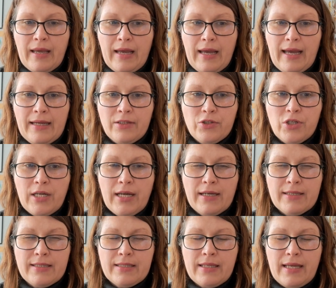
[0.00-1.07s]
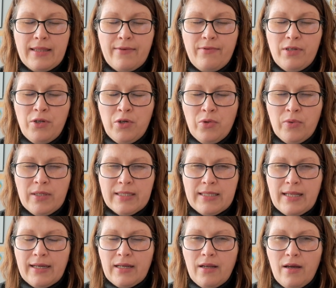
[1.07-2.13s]
and she has, and the video is
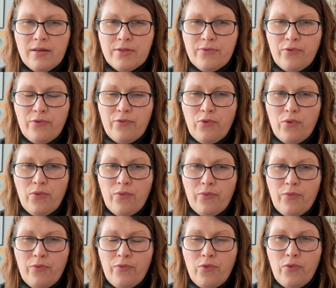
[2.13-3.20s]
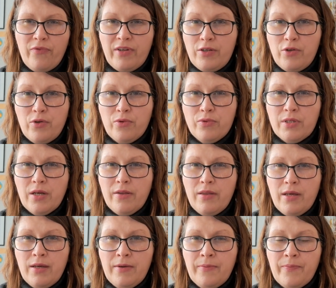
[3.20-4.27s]
like last for four videos out
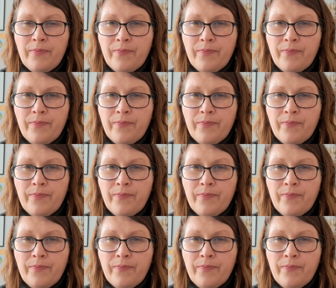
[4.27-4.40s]
there,